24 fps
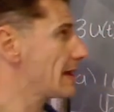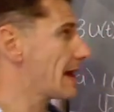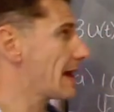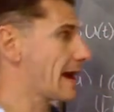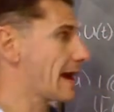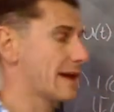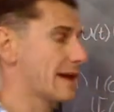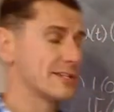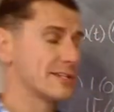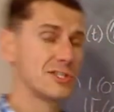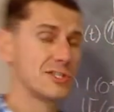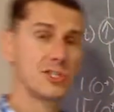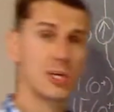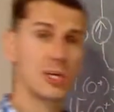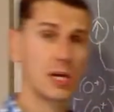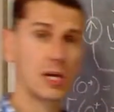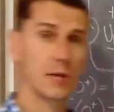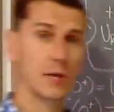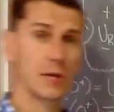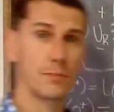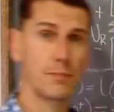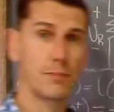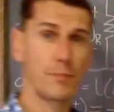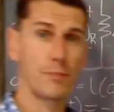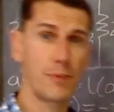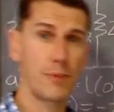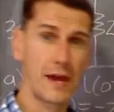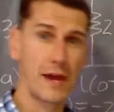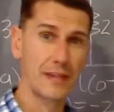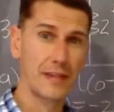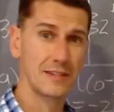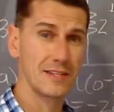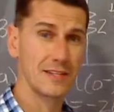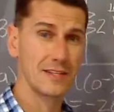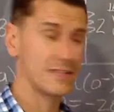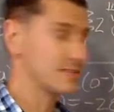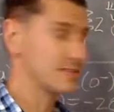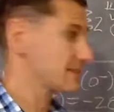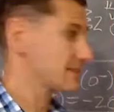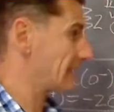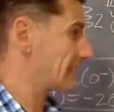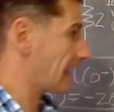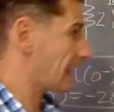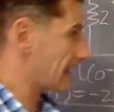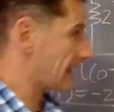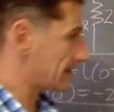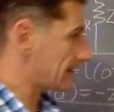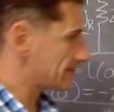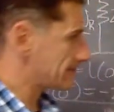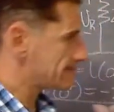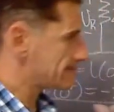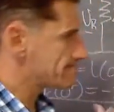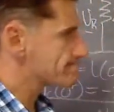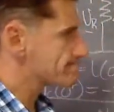and circuit practice and